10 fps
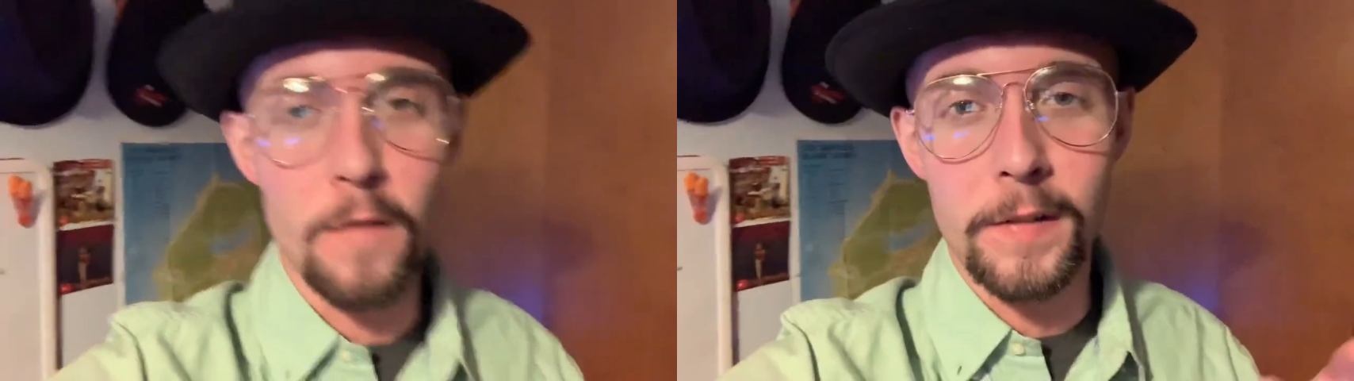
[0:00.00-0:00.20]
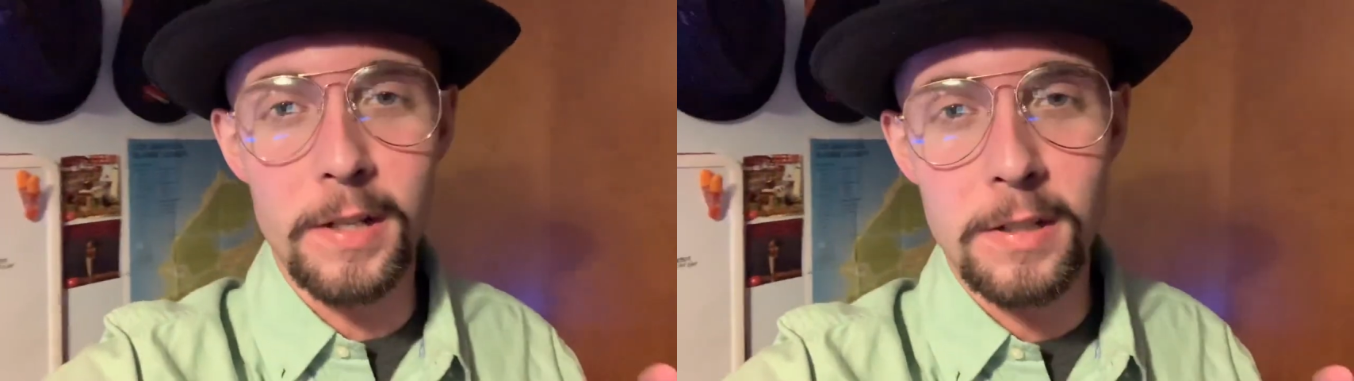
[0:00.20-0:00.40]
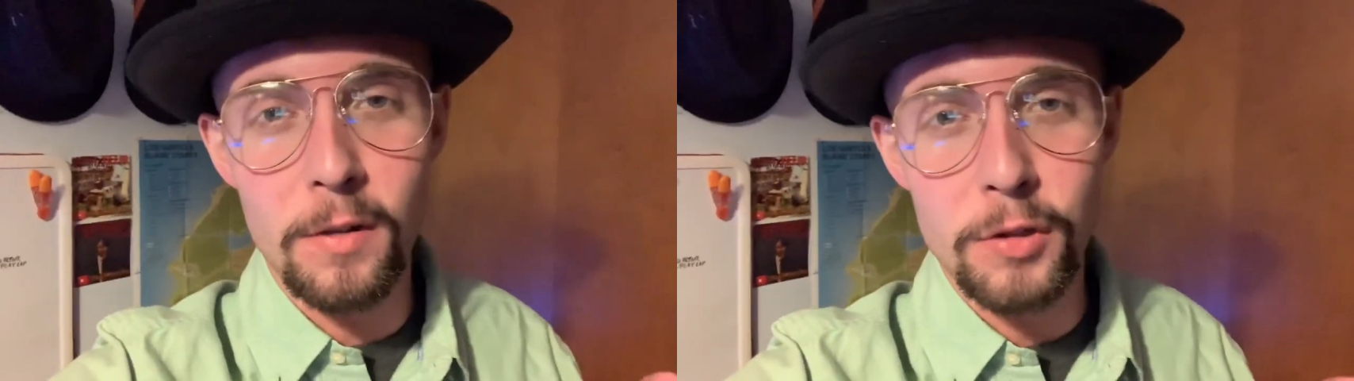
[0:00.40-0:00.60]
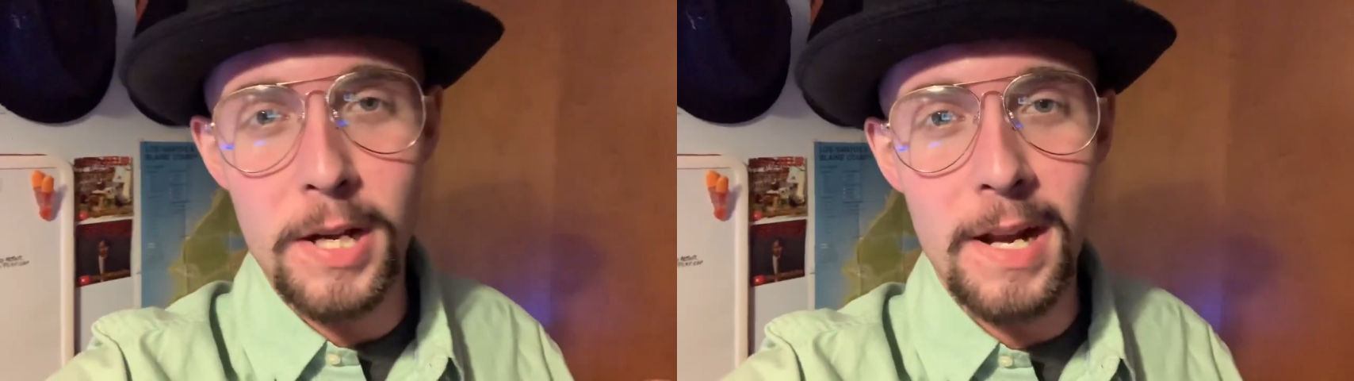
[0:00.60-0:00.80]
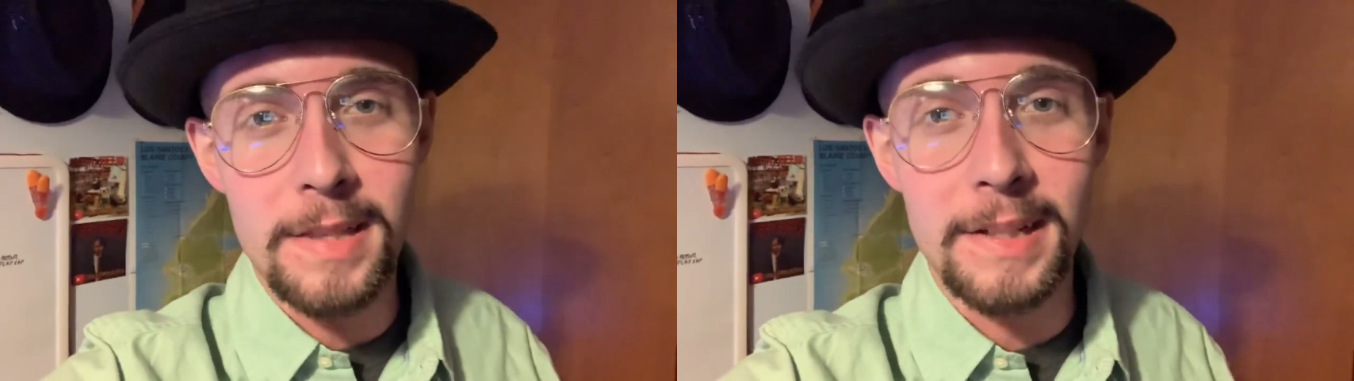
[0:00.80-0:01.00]
Don't forget to go
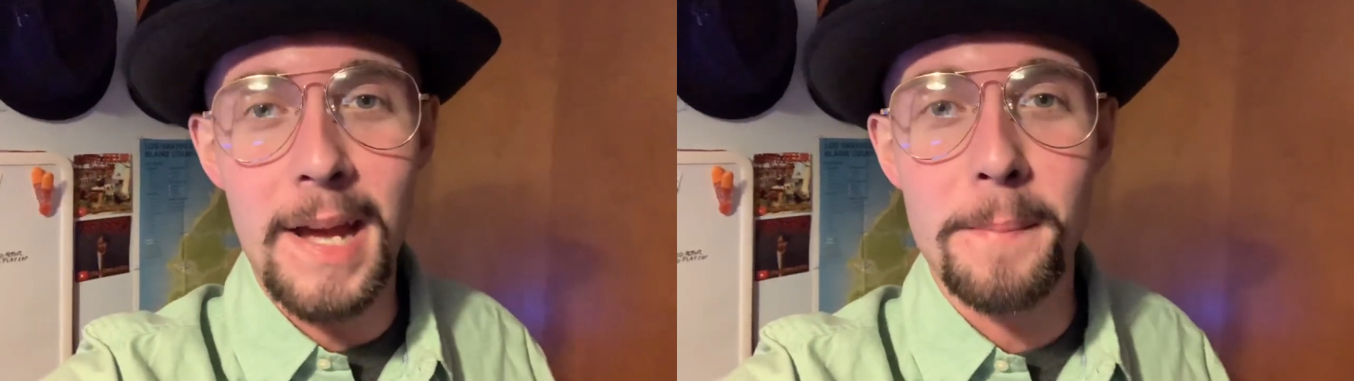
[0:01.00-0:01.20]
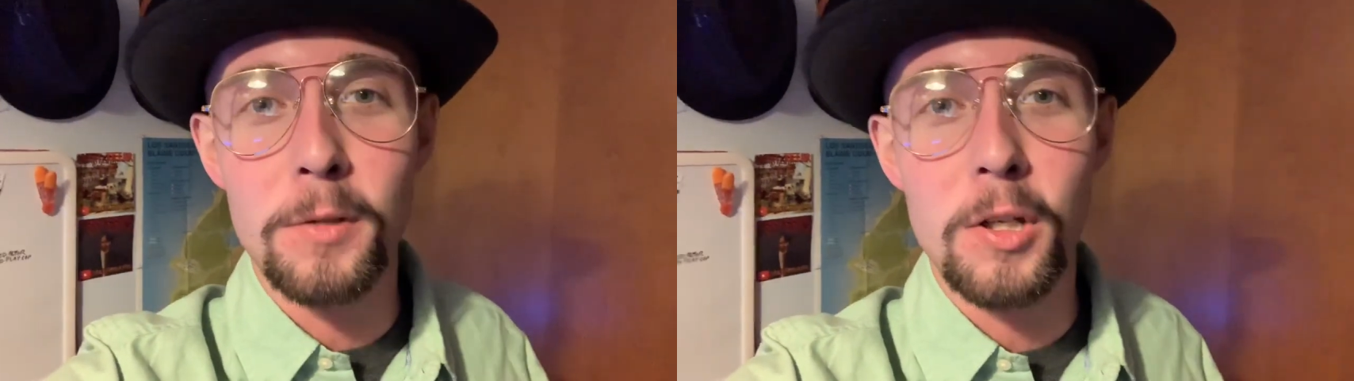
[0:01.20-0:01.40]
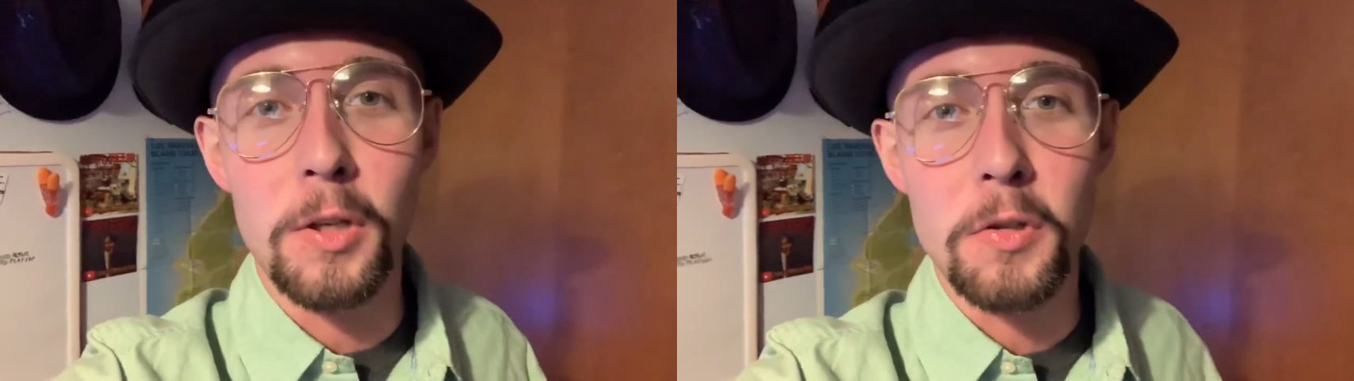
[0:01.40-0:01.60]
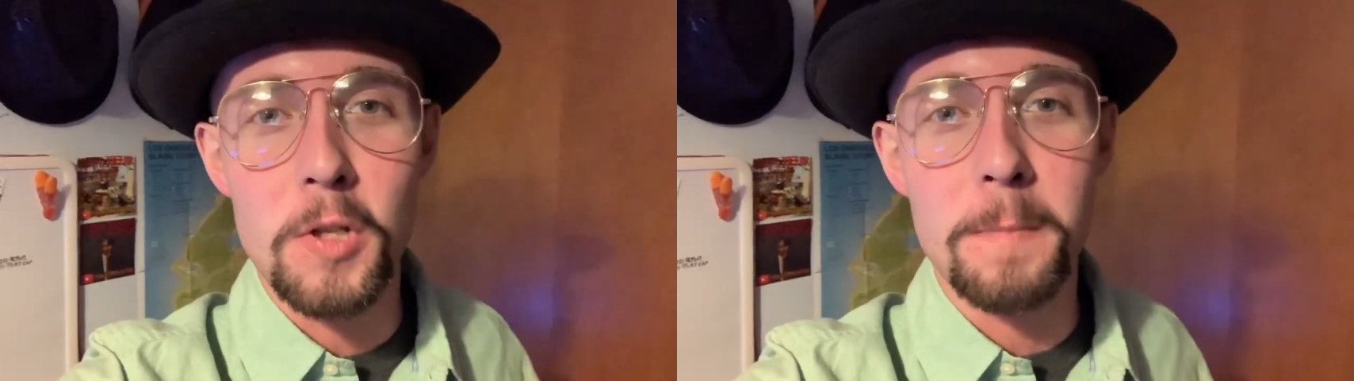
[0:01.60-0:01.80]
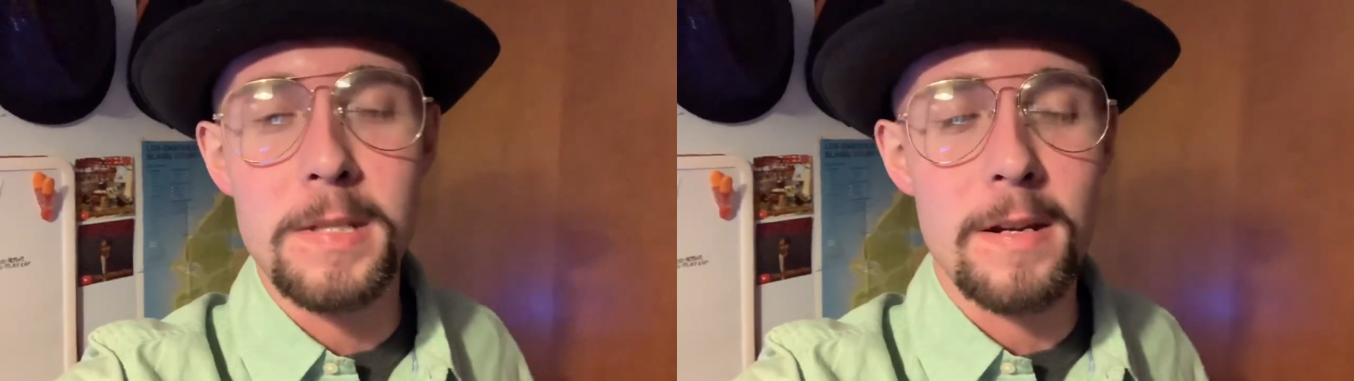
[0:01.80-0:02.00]
check out the Cap'n Cook
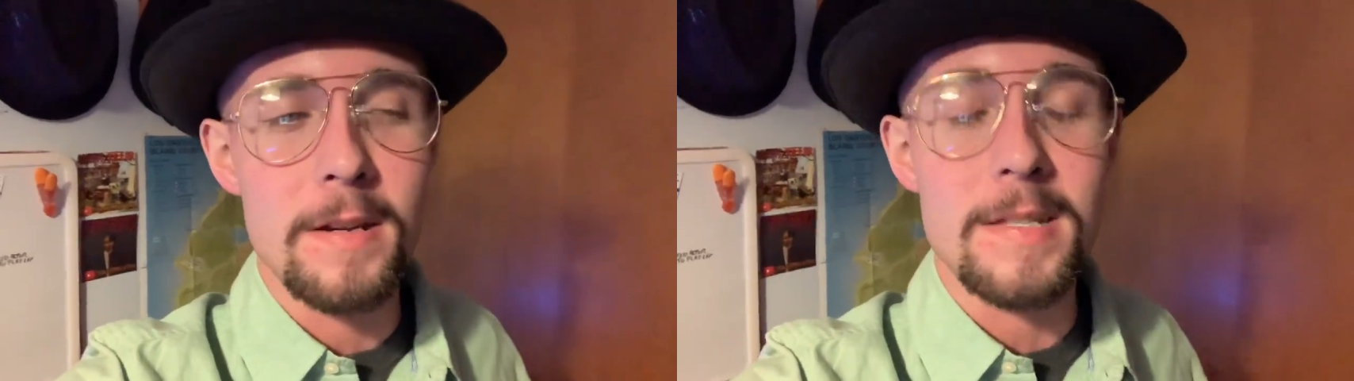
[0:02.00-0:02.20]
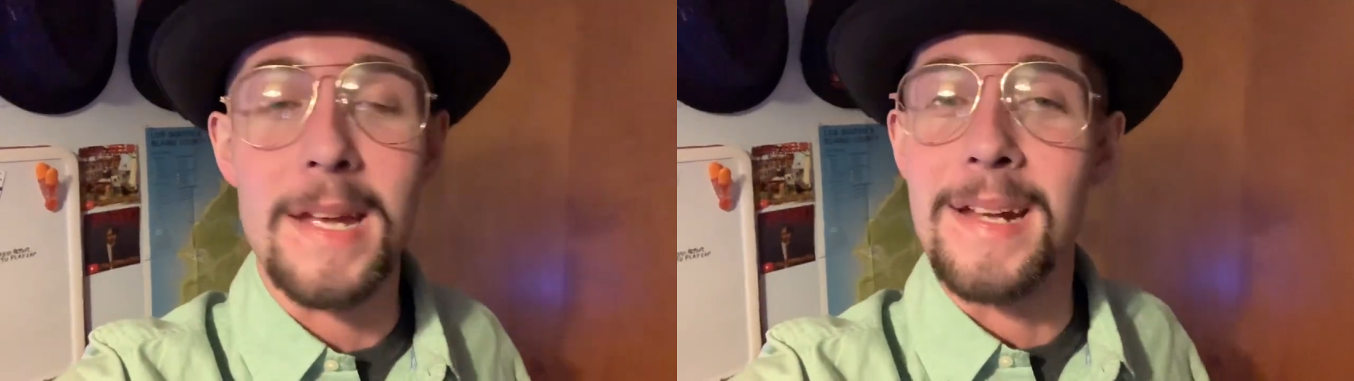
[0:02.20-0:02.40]
YouTube series